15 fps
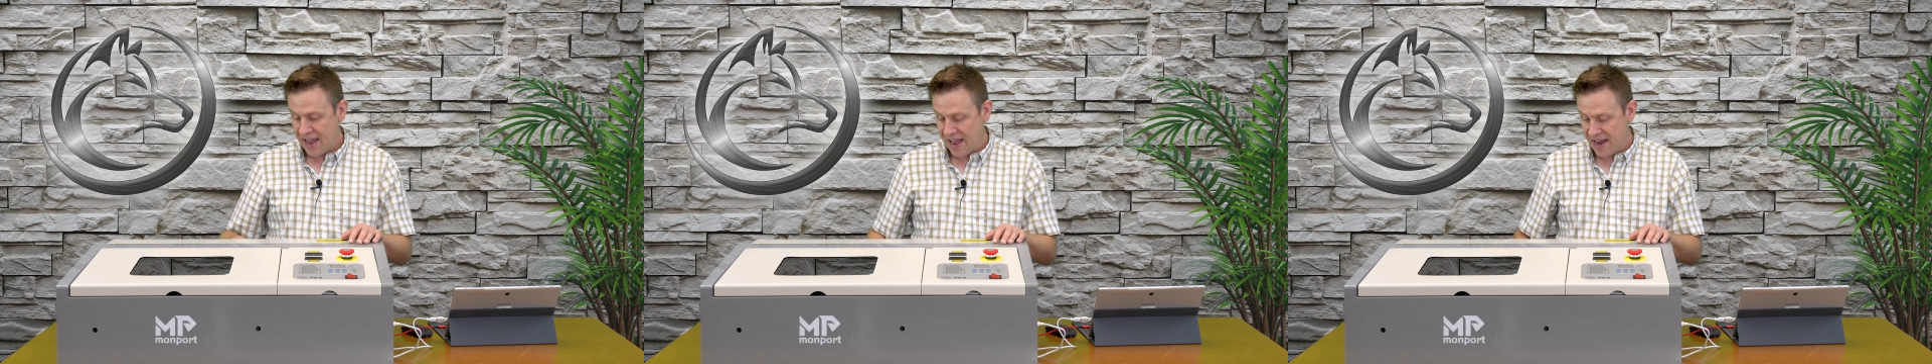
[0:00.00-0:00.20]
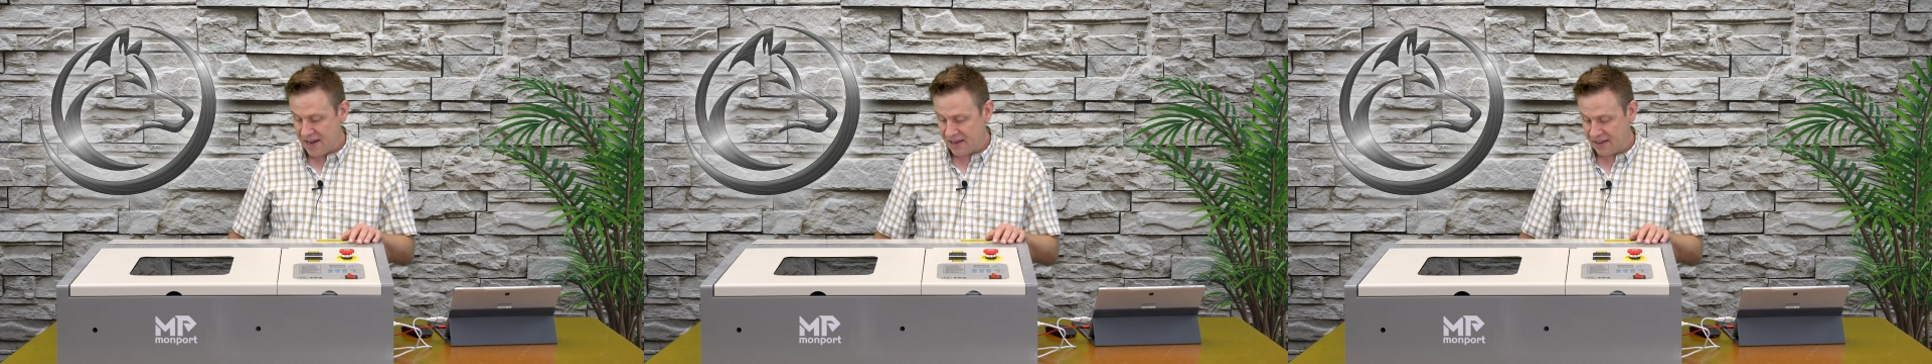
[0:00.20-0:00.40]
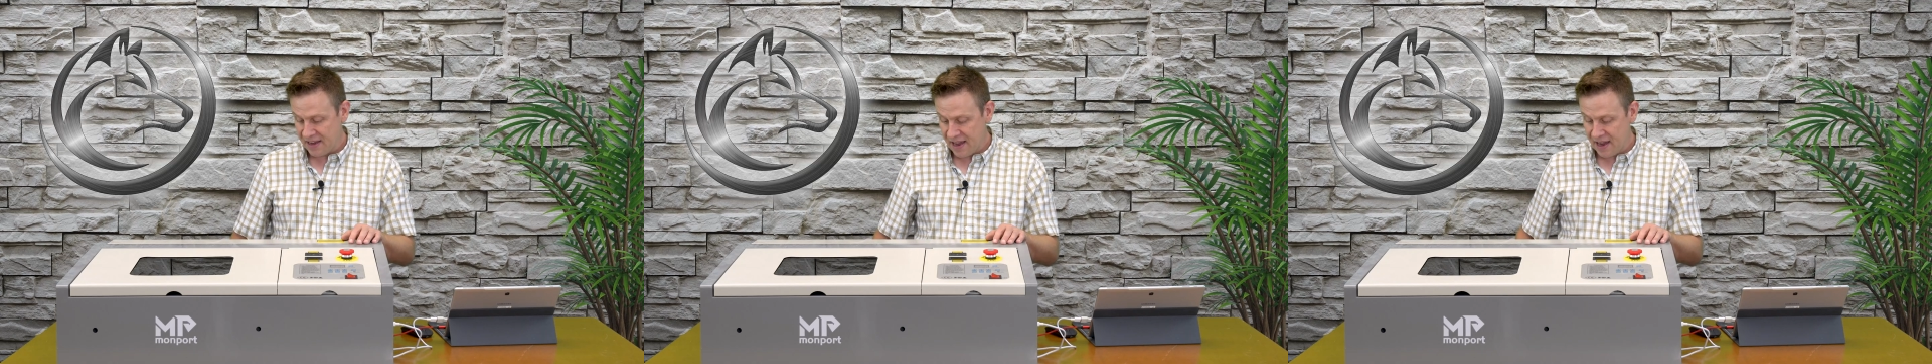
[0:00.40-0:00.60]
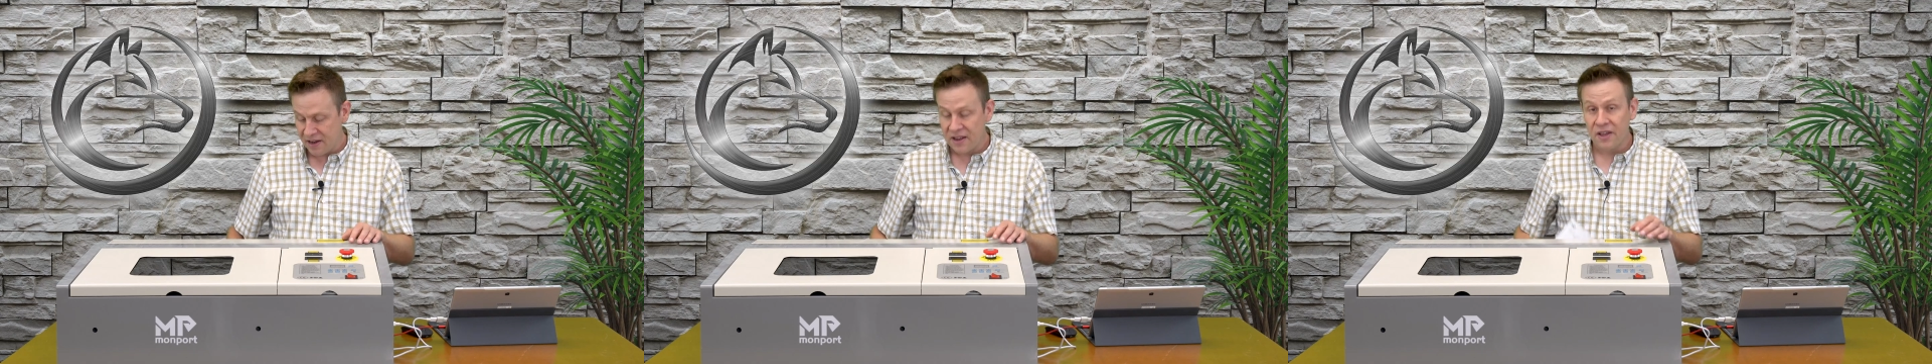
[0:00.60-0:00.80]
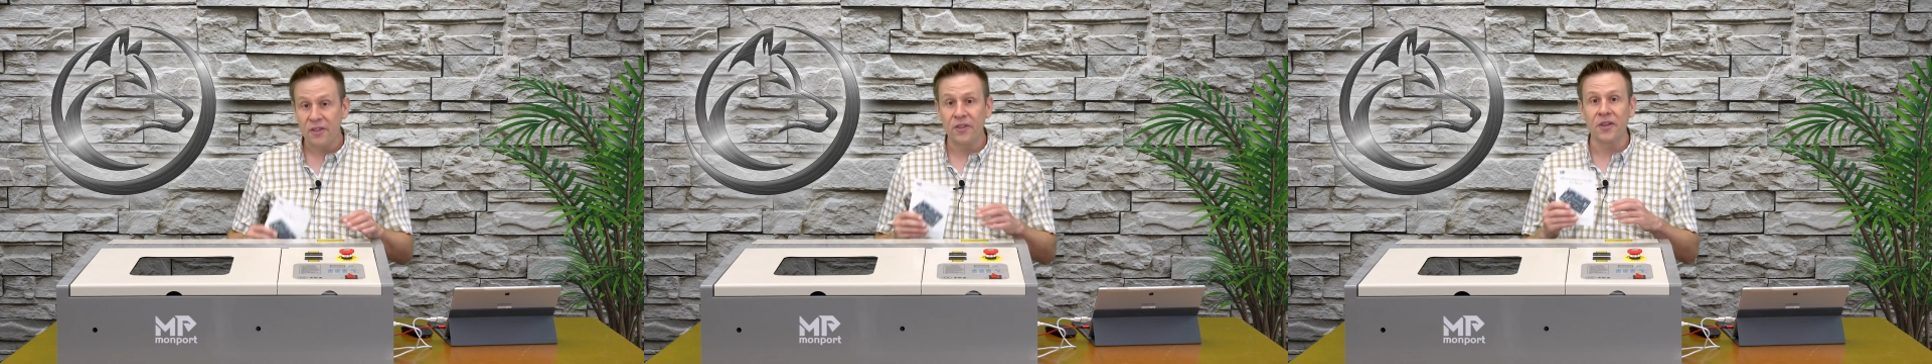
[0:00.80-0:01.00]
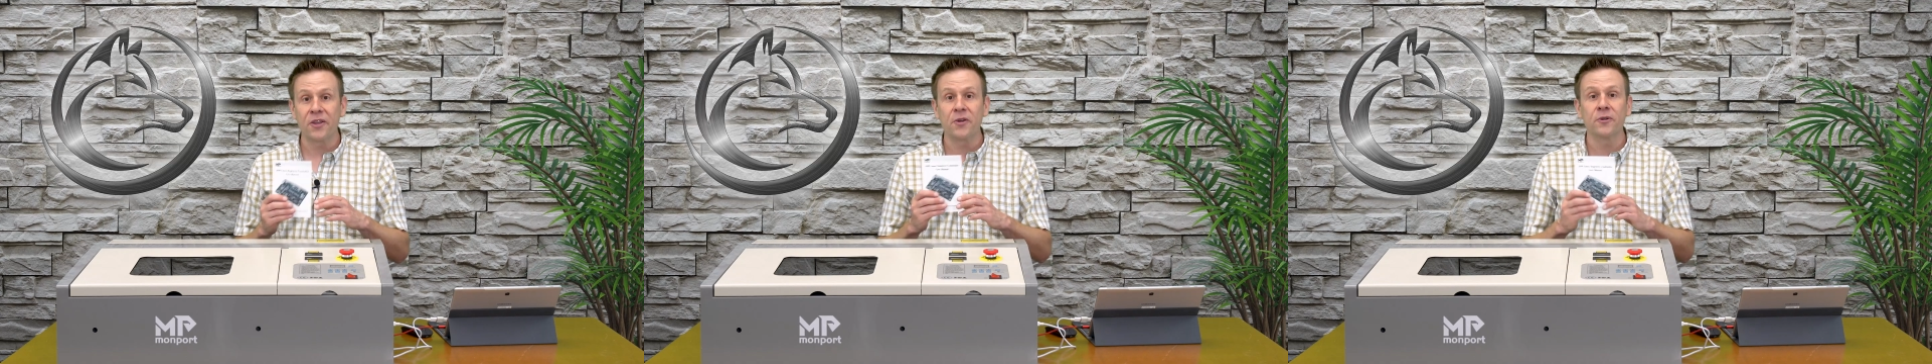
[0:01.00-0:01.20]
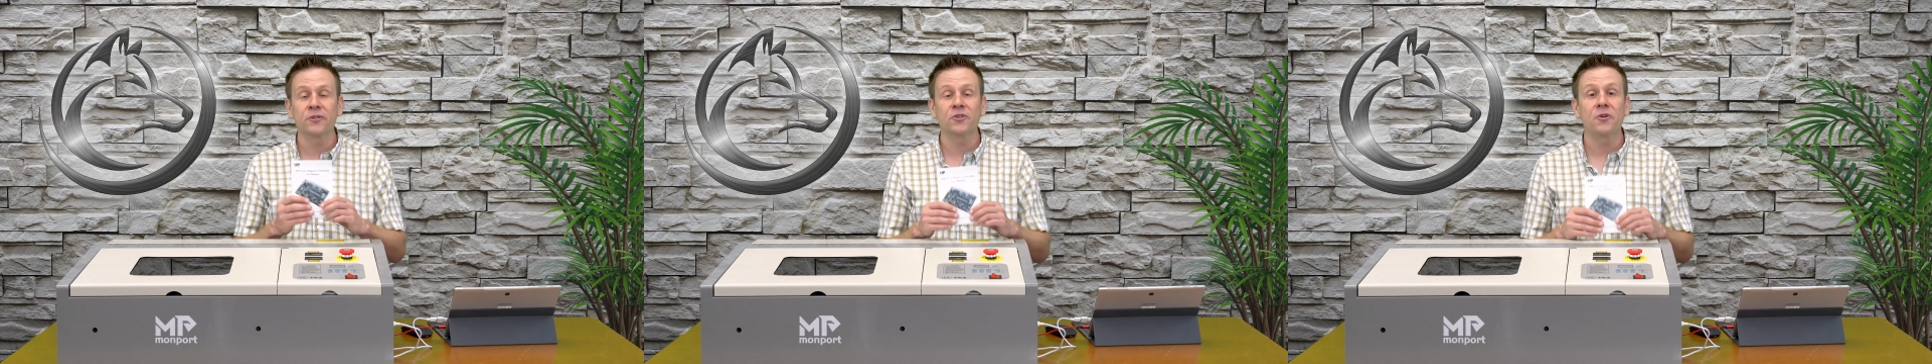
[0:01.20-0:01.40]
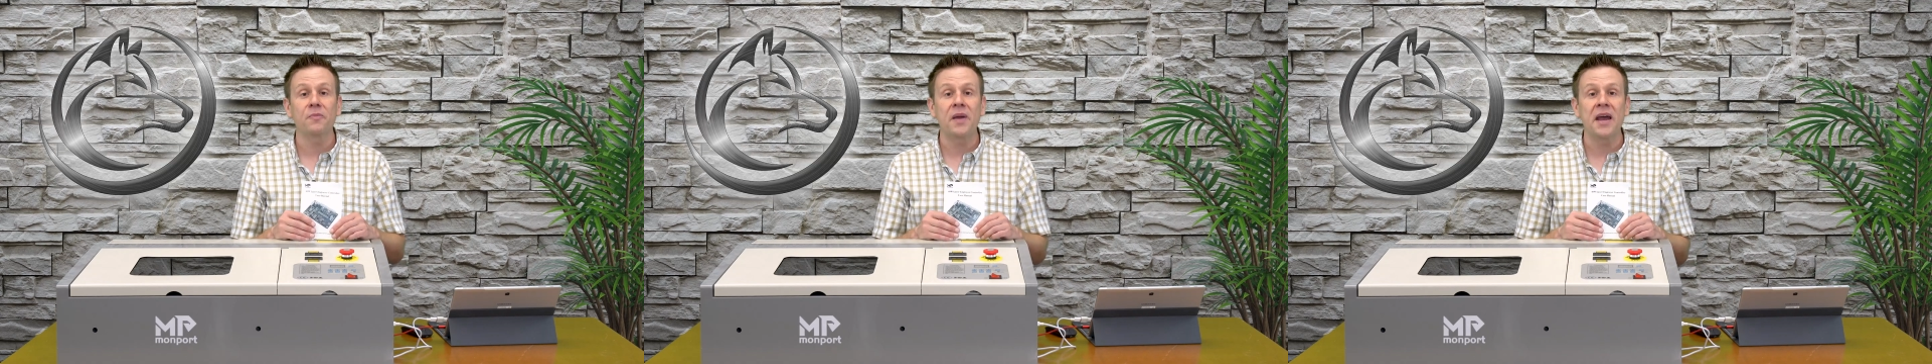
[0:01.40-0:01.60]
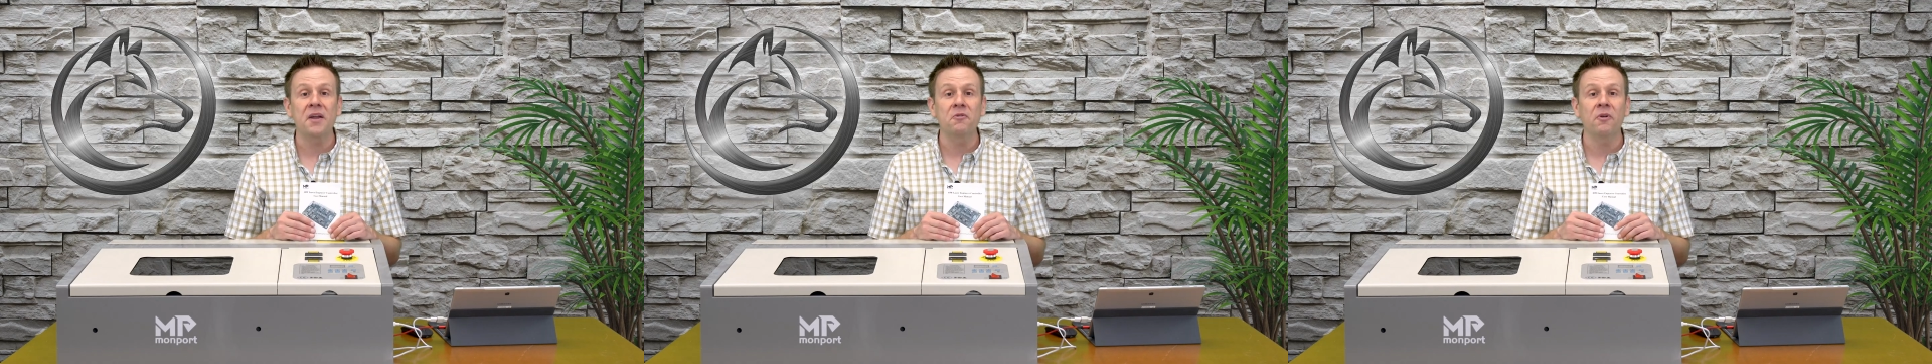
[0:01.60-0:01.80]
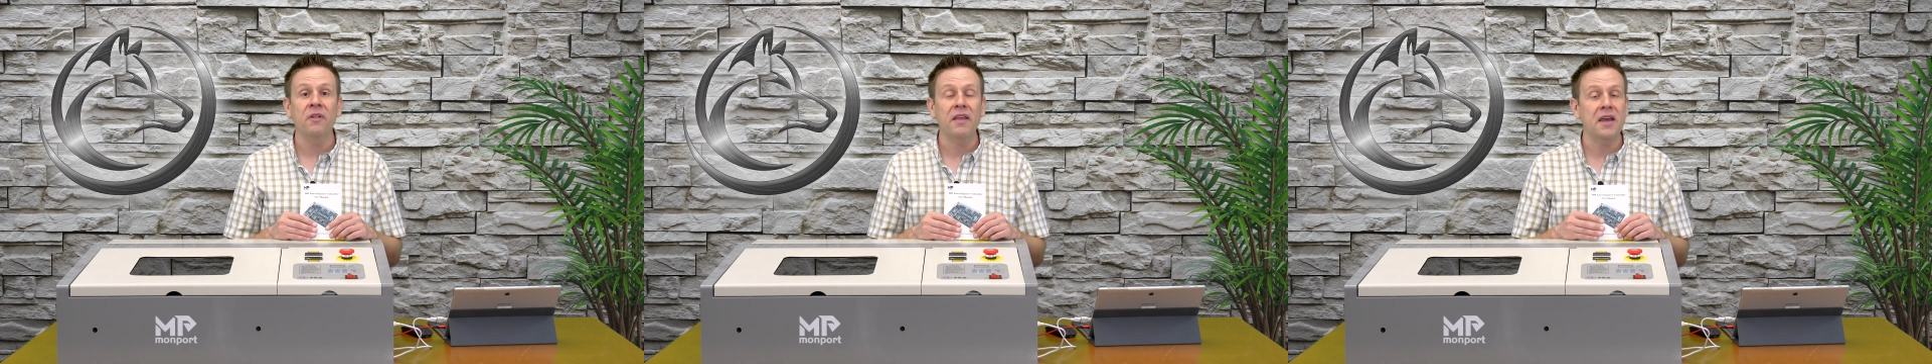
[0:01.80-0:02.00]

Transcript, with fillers: And again, the user manual